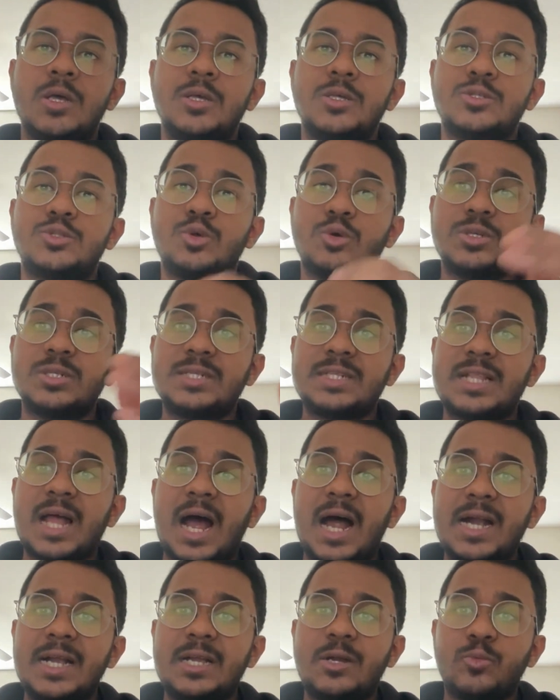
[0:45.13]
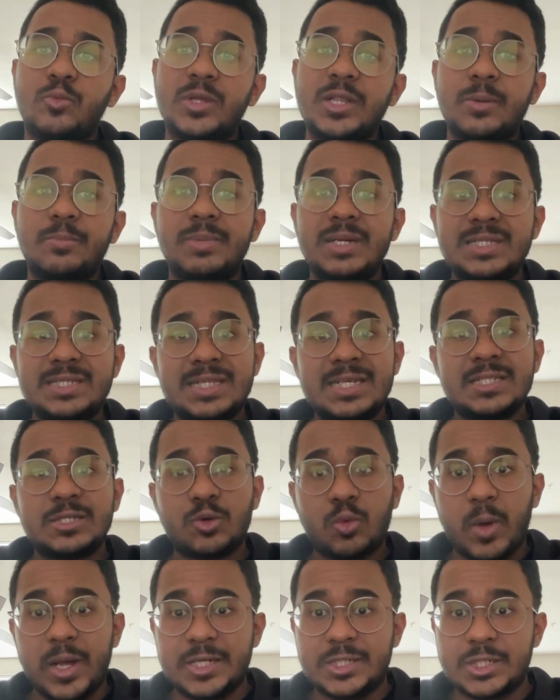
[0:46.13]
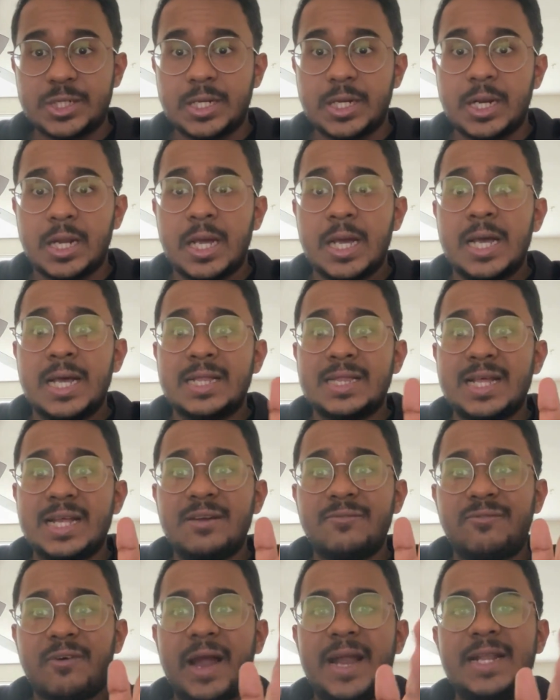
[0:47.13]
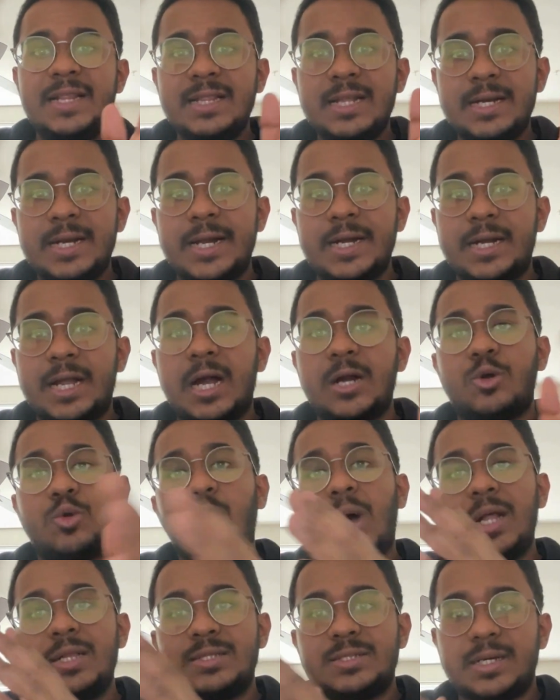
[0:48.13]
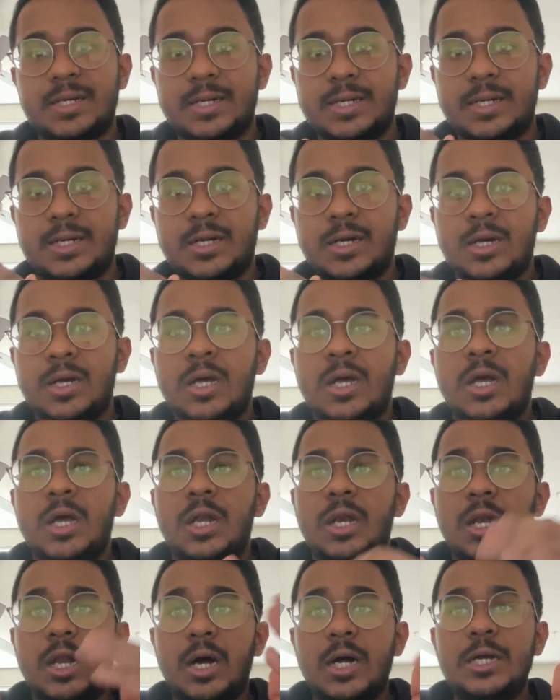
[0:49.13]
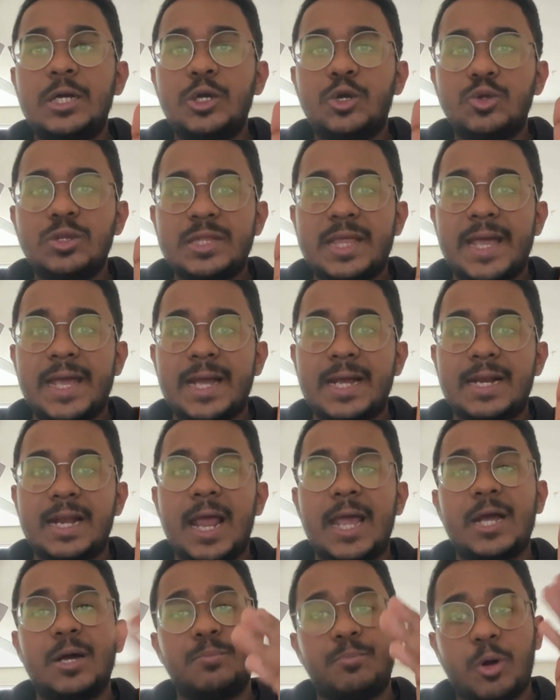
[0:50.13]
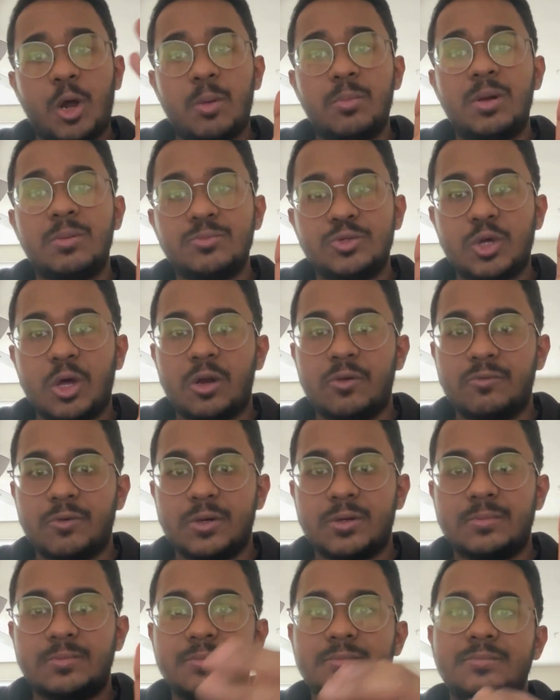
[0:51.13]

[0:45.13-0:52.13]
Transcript: So start with a business question, then find the data to answer it. Learn to think like a problem solver.